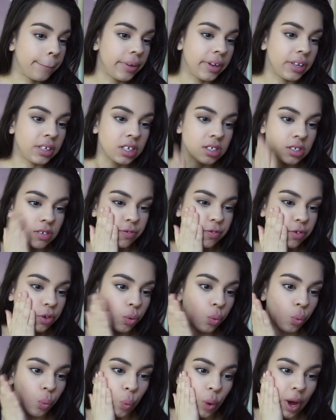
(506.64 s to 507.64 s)
It doesn't
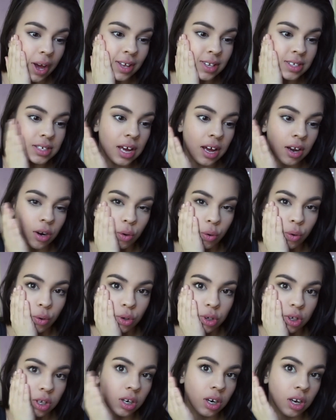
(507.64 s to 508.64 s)
feel wet at
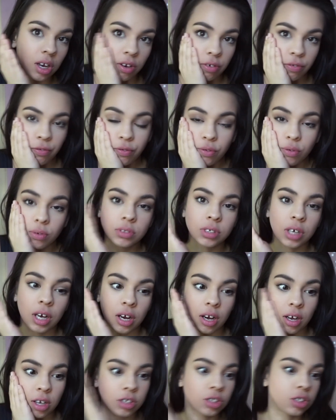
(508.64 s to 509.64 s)
all. You can like full
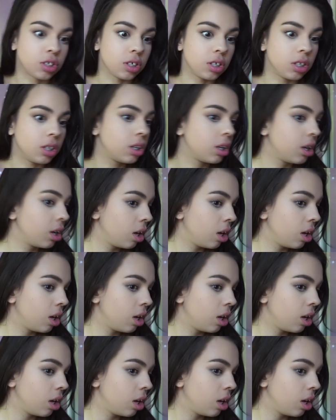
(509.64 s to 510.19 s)
touch it.